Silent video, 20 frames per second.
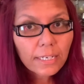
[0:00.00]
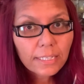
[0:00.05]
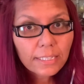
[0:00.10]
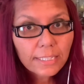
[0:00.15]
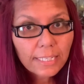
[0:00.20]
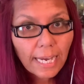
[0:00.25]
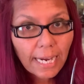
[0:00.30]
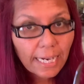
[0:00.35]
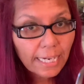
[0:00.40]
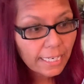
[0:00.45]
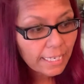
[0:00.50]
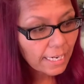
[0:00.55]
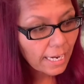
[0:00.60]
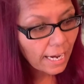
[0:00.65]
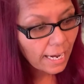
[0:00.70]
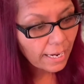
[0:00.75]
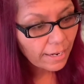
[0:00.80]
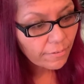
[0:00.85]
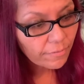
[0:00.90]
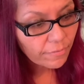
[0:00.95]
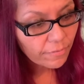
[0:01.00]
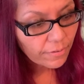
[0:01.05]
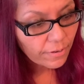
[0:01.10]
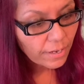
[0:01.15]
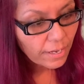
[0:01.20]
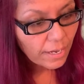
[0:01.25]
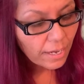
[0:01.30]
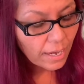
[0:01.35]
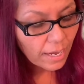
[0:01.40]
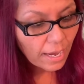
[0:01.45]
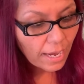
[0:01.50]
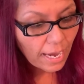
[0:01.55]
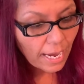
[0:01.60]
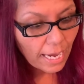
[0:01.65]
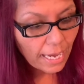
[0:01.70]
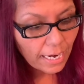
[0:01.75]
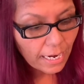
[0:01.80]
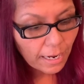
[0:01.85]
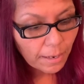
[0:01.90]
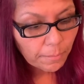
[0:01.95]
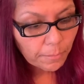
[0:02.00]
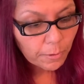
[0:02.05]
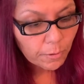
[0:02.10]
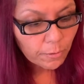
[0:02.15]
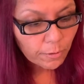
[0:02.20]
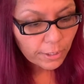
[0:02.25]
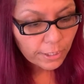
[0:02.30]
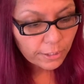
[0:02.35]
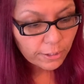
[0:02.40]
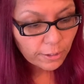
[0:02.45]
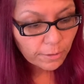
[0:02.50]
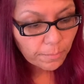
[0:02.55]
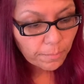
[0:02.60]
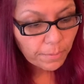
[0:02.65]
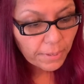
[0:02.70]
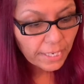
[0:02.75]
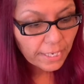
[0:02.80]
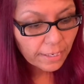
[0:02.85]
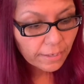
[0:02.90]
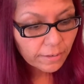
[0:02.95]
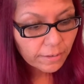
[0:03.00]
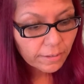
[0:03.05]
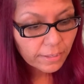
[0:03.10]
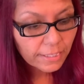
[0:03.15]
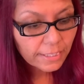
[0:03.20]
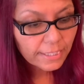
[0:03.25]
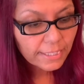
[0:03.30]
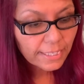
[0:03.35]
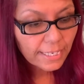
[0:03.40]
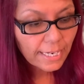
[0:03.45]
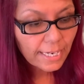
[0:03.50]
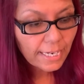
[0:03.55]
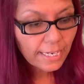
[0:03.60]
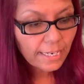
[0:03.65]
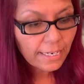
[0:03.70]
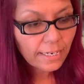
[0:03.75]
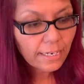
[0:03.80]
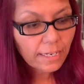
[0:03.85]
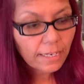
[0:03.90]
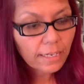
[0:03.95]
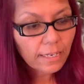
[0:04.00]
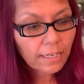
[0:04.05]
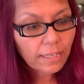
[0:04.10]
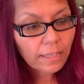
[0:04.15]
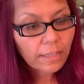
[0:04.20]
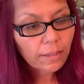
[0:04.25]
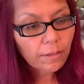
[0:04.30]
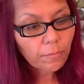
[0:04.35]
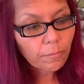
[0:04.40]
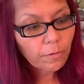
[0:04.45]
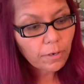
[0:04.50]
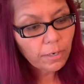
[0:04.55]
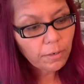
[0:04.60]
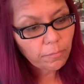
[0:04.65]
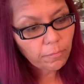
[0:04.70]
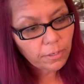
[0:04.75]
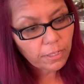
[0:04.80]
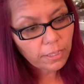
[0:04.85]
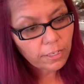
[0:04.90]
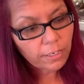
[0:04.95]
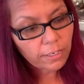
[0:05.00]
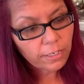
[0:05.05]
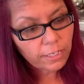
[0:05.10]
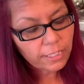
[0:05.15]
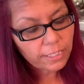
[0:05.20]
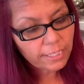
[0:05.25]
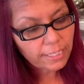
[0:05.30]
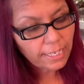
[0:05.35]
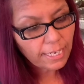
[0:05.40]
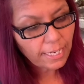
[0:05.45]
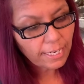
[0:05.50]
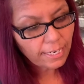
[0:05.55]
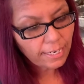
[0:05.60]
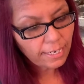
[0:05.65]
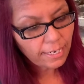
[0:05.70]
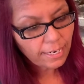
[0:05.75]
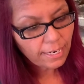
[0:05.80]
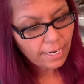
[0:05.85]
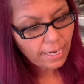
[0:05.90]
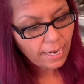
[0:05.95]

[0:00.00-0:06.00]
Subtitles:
take a knife and I'm going to peel the skin, the one with the good skin.